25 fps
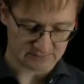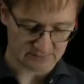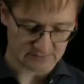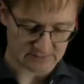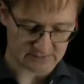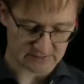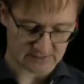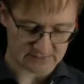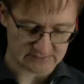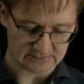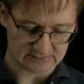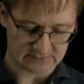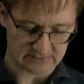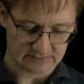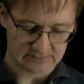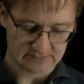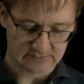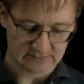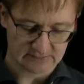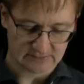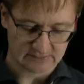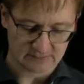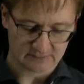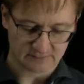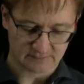we
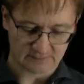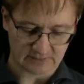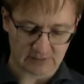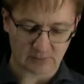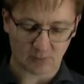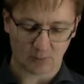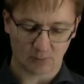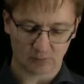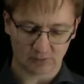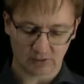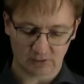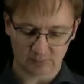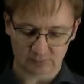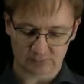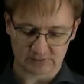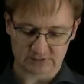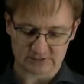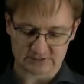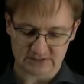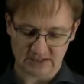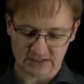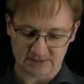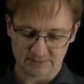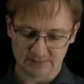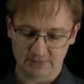call out the
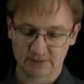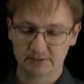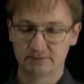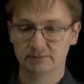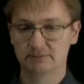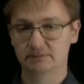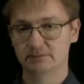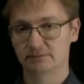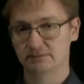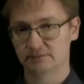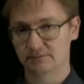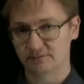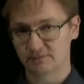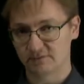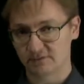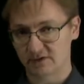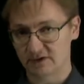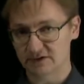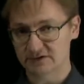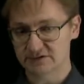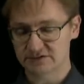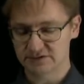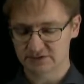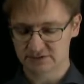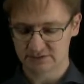same
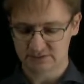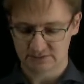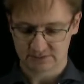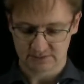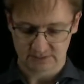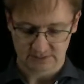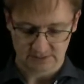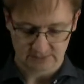function,